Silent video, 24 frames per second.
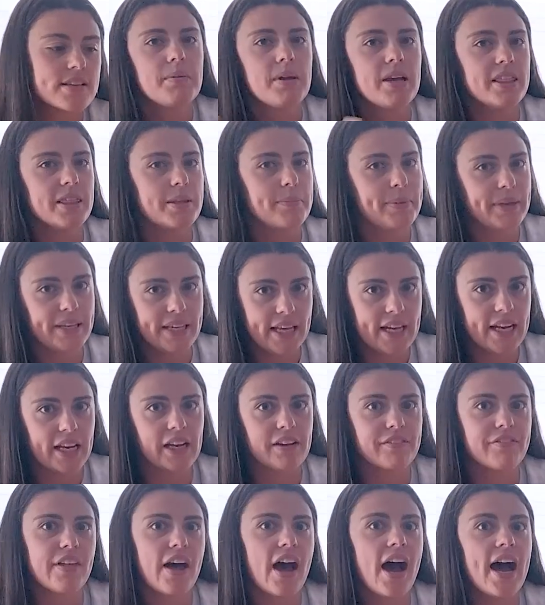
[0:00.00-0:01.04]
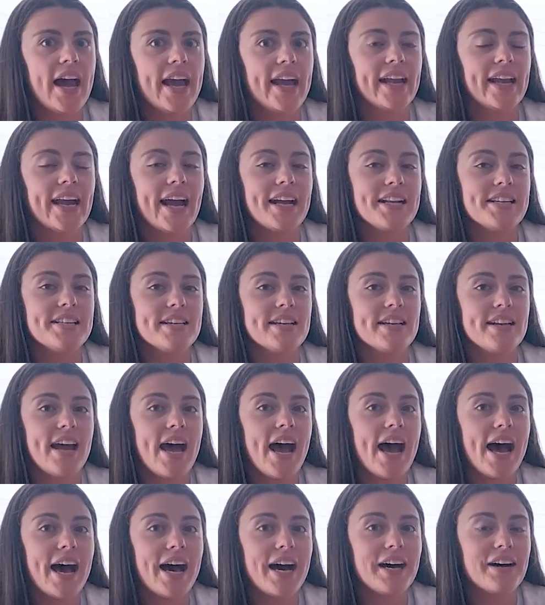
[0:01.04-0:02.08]
In the beginning of the hike, I did
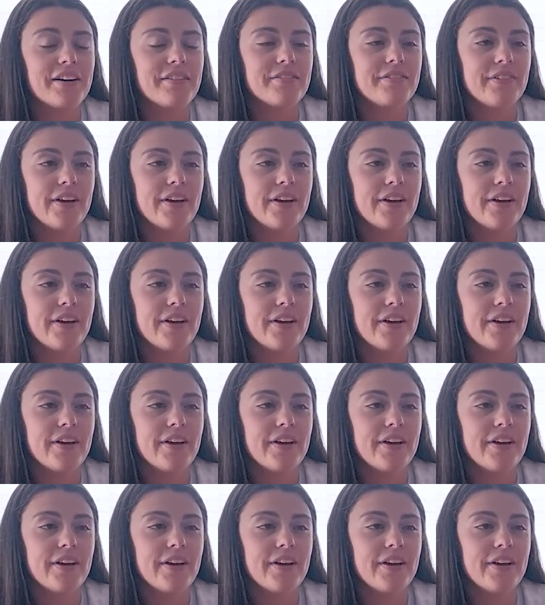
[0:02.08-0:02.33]
have